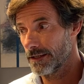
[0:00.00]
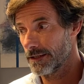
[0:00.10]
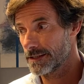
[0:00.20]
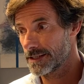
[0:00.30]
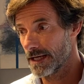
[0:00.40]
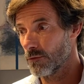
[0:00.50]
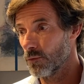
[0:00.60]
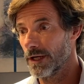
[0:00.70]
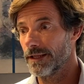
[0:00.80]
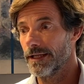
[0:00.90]

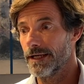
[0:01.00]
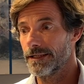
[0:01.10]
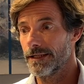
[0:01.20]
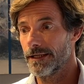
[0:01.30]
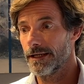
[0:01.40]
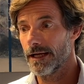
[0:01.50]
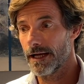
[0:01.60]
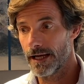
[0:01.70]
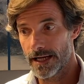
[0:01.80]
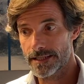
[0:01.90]
someone that
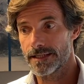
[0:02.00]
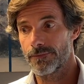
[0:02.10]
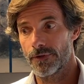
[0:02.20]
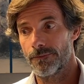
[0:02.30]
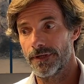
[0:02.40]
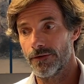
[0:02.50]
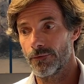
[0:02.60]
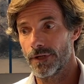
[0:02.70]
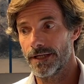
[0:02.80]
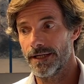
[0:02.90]
has a property
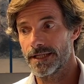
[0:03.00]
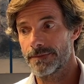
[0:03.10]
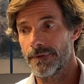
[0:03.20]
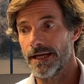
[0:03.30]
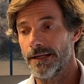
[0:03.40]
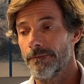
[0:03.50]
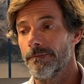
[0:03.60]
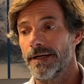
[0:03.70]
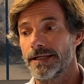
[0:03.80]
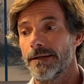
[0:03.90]
already in Spain,
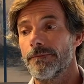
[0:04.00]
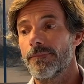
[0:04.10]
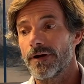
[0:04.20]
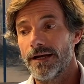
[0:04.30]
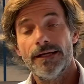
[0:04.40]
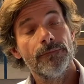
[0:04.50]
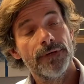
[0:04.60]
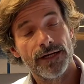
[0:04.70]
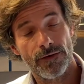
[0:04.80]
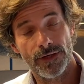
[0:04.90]
but
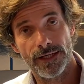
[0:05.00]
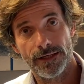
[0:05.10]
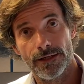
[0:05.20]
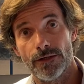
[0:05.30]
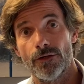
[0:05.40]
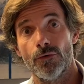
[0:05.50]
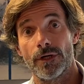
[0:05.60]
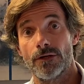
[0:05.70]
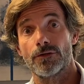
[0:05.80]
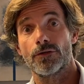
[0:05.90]
preliminary you are
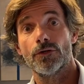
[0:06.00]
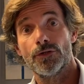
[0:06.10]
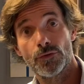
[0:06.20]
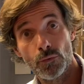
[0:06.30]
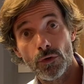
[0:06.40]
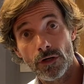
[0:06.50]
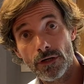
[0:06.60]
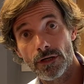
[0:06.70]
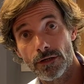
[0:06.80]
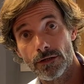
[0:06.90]
not going to work,
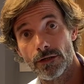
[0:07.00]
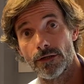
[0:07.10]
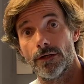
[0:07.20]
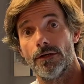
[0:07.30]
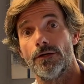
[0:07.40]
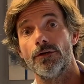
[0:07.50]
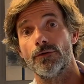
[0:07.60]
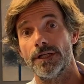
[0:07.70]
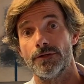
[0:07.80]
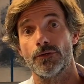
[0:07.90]
you
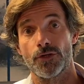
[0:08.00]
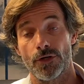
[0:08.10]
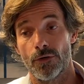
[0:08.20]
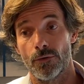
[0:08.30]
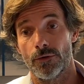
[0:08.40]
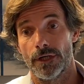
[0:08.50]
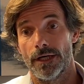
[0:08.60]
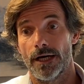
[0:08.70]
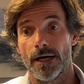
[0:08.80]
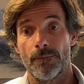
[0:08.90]
need to show
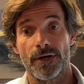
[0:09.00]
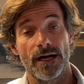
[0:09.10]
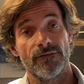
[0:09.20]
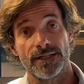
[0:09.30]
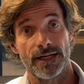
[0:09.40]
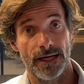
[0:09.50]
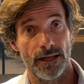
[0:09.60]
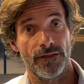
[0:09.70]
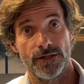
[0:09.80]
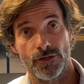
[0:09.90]
a private health
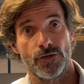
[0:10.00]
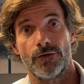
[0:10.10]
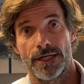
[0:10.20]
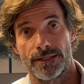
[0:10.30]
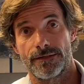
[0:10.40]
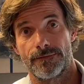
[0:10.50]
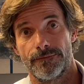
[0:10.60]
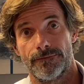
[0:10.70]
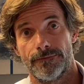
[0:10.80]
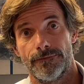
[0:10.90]
insurance
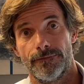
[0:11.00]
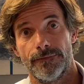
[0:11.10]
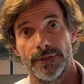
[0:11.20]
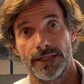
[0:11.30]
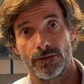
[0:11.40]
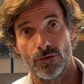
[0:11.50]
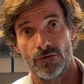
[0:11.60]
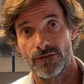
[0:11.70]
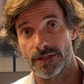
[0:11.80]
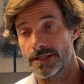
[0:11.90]
that
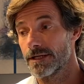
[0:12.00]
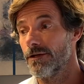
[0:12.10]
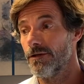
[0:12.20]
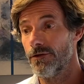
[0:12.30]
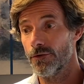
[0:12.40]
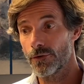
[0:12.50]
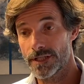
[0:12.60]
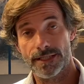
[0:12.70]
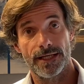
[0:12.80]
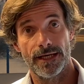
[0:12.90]
covers your
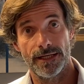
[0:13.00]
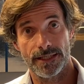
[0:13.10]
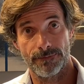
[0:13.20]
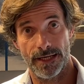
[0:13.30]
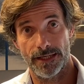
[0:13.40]
stay in Spain.